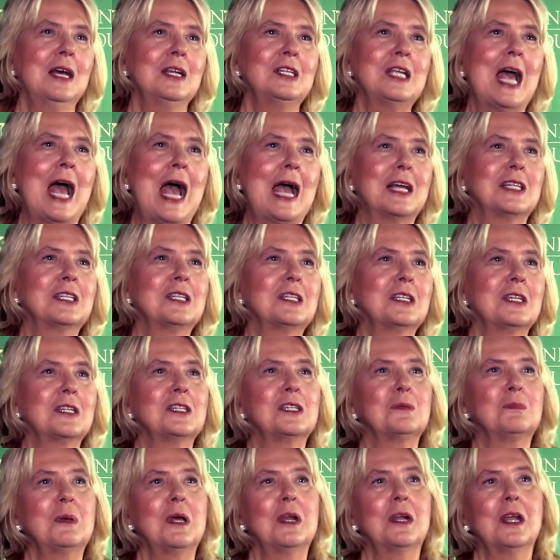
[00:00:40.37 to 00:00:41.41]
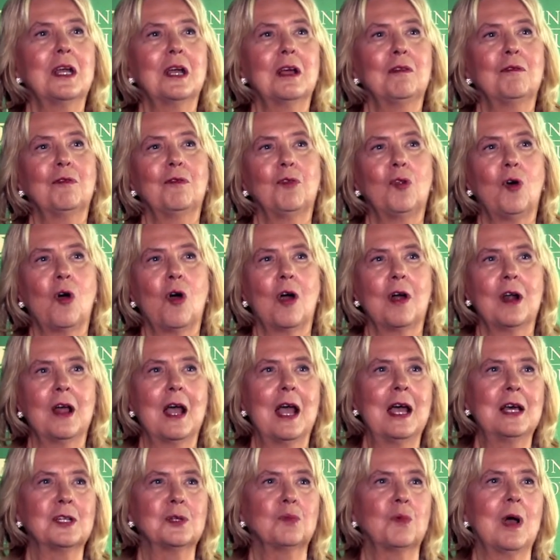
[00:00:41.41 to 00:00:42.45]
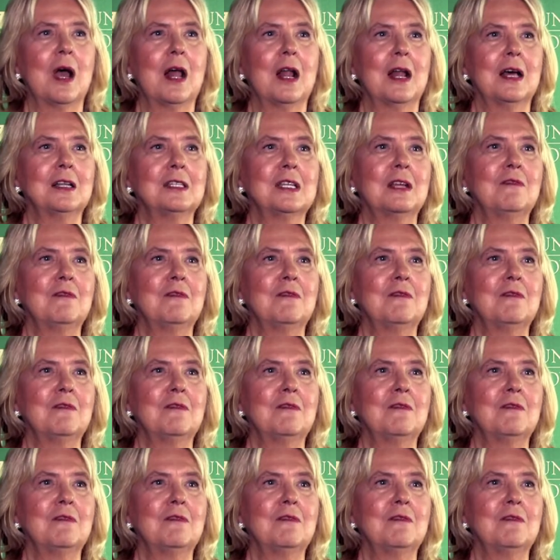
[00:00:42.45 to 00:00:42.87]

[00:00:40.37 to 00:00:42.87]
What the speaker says: taxes and spending in Florida, as well as